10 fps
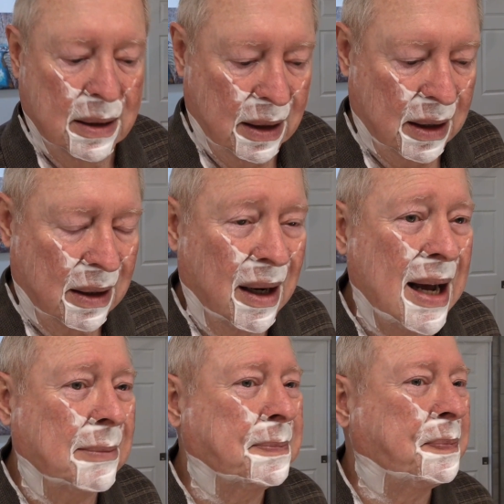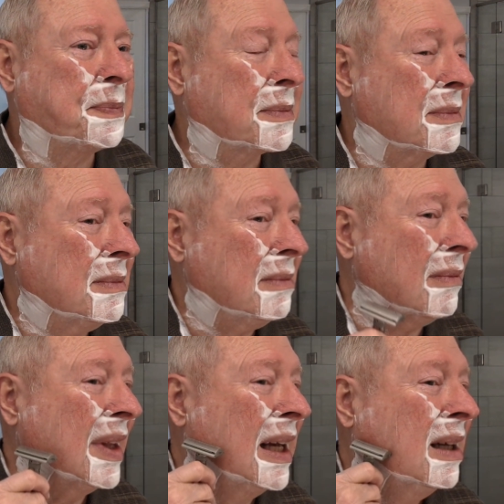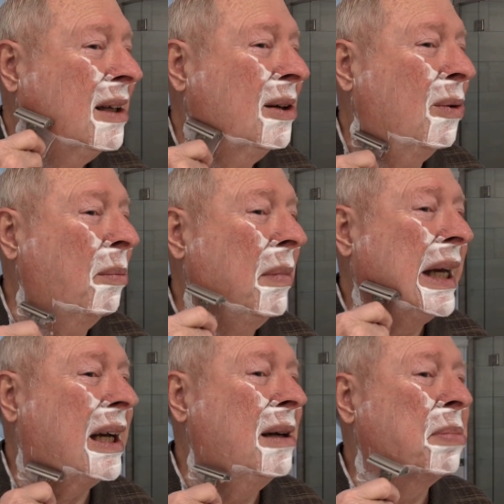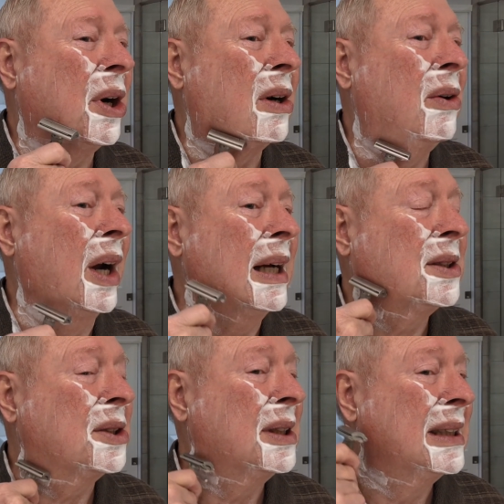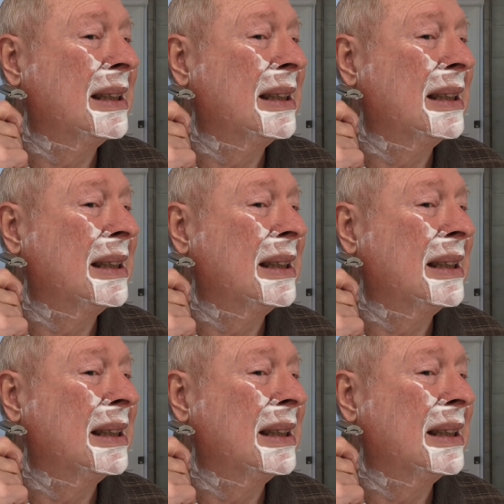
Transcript: All right, we're making progress.